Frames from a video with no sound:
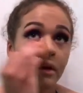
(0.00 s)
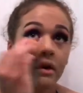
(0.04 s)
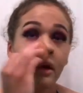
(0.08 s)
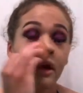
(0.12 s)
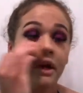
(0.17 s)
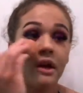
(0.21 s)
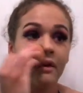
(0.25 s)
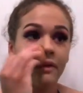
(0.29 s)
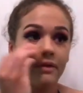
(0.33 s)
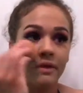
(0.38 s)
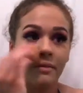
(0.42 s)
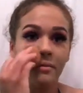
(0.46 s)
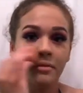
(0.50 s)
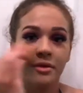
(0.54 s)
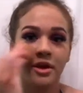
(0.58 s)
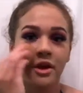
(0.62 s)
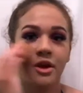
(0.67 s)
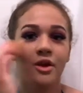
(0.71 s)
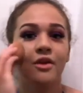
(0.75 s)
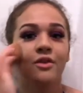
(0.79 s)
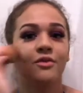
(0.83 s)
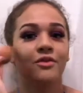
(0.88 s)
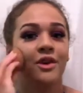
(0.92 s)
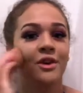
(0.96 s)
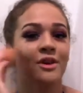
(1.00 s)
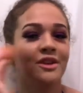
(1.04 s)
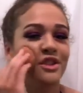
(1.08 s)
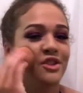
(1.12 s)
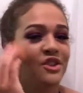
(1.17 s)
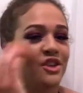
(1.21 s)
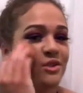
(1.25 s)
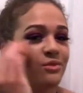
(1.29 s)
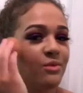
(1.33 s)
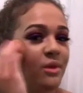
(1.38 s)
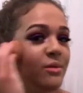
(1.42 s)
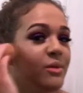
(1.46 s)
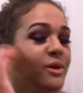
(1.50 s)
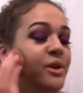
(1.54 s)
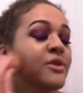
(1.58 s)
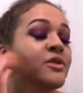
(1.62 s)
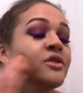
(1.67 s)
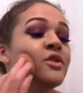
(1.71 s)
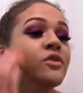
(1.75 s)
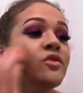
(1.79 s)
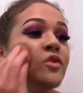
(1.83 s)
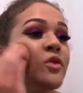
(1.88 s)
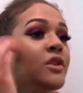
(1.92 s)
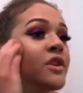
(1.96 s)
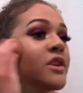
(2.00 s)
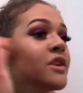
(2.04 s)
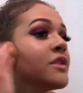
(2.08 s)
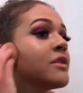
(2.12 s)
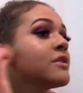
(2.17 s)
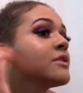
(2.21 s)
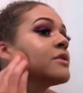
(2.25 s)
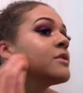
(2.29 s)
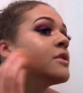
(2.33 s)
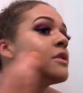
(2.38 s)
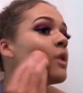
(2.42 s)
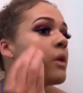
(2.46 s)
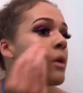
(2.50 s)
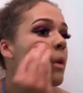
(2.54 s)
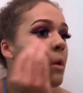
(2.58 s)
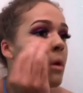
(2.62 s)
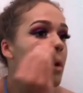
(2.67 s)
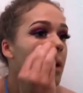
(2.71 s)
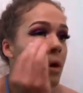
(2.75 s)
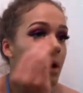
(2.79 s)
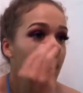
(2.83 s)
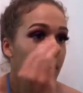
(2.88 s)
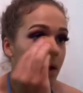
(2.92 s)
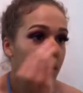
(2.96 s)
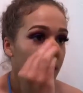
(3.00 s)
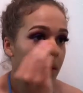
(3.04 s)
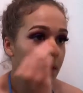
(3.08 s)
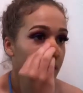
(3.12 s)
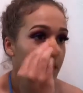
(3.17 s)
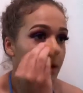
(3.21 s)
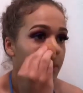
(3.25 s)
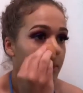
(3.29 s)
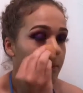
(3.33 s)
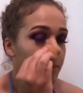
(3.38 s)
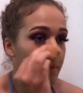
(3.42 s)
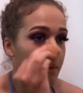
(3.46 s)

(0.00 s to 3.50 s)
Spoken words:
And if I'm looking over here, it's because my mirror is over there, so yeah.